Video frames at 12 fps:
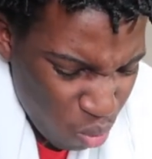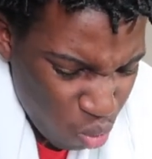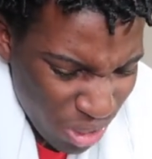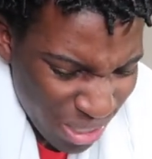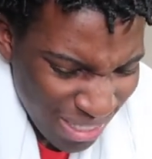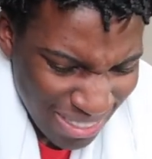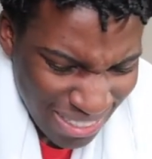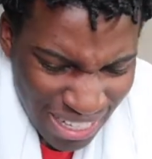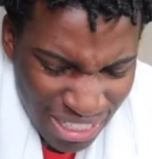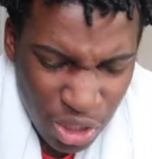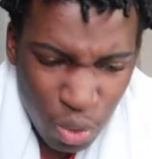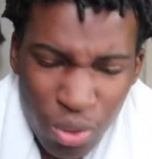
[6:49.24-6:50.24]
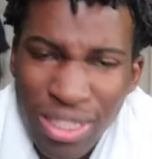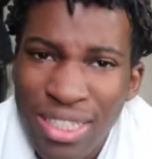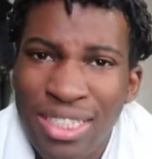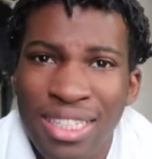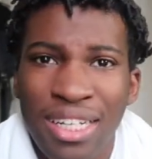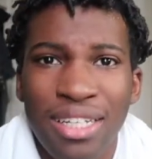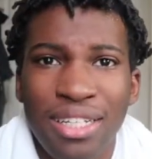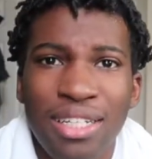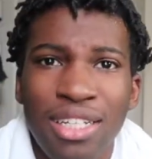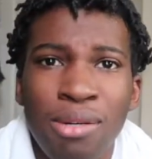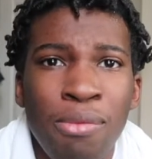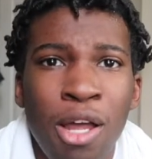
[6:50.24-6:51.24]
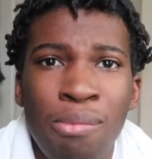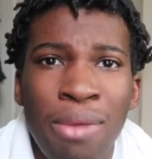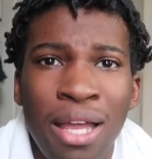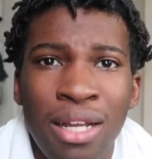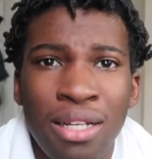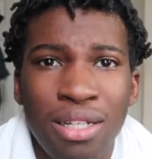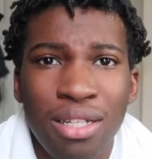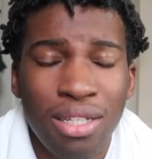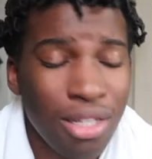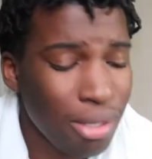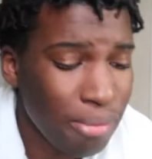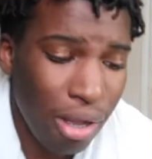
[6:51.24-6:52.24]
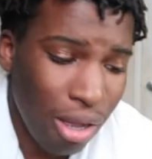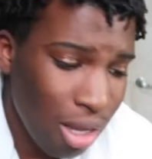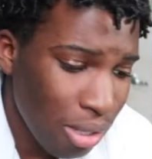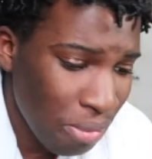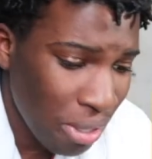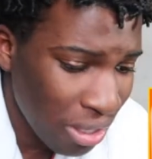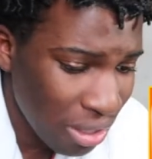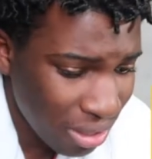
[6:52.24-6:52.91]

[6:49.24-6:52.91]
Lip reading: real estate to real estate. Come on, man. Come on, man.